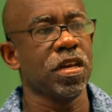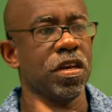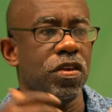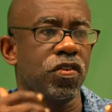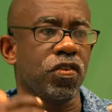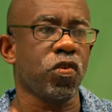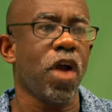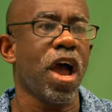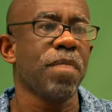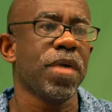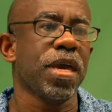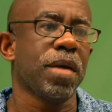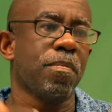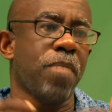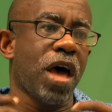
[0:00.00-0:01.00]
in
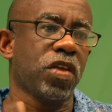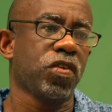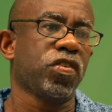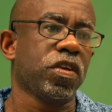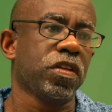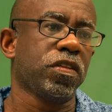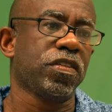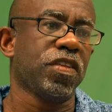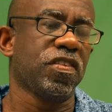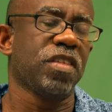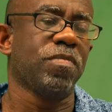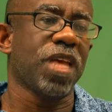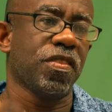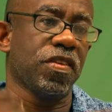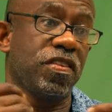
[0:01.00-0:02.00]
describing biological
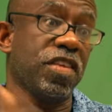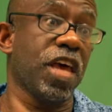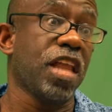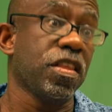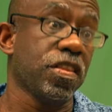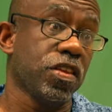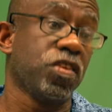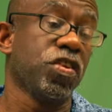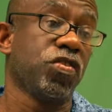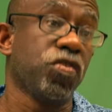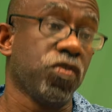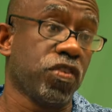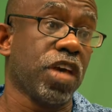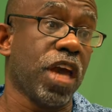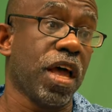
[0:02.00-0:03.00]
systems at the cell and the
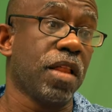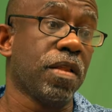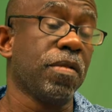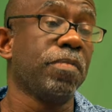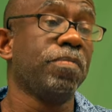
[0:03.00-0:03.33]
tissue scale.